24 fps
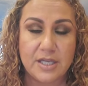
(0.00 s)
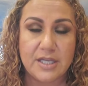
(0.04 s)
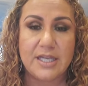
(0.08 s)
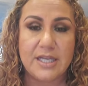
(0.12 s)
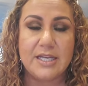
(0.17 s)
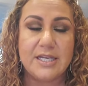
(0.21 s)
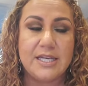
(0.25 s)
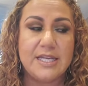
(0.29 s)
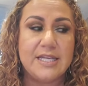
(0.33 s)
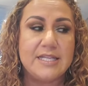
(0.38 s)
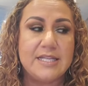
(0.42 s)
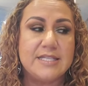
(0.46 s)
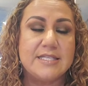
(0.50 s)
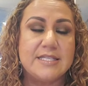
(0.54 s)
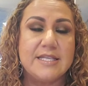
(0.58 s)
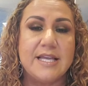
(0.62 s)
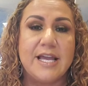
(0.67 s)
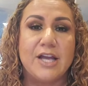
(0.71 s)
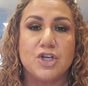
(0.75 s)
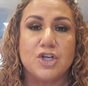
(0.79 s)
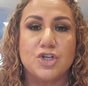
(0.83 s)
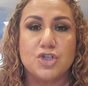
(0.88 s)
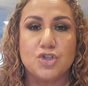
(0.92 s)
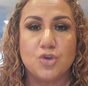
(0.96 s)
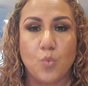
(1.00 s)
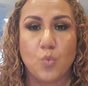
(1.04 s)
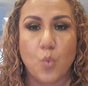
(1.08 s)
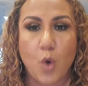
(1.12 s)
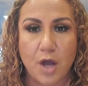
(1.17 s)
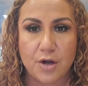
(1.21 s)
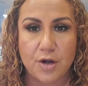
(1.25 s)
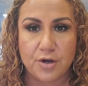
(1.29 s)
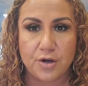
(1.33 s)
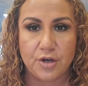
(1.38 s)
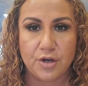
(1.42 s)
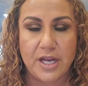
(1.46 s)
It needs the extra
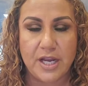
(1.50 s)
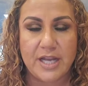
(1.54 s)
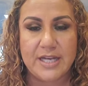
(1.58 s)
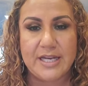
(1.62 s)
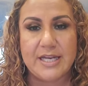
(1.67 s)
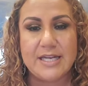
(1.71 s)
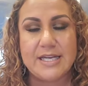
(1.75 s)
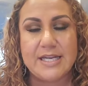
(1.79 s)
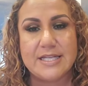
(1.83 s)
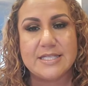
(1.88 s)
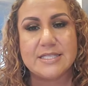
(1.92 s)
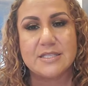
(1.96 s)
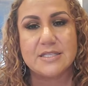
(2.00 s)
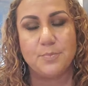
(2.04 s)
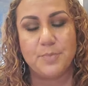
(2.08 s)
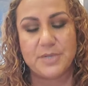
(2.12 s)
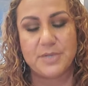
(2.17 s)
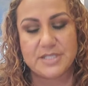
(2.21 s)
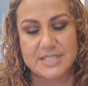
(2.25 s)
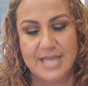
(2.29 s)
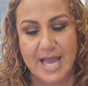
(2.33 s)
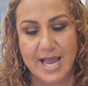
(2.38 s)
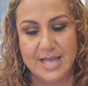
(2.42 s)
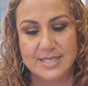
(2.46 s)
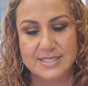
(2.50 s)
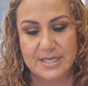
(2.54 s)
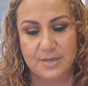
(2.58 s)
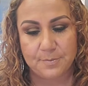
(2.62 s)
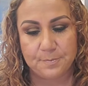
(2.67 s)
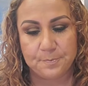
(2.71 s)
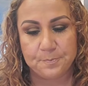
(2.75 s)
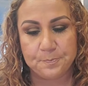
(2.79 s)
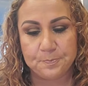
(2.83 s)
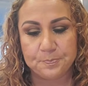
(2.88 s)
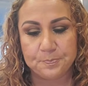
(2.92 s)
water, and it needs the potassium.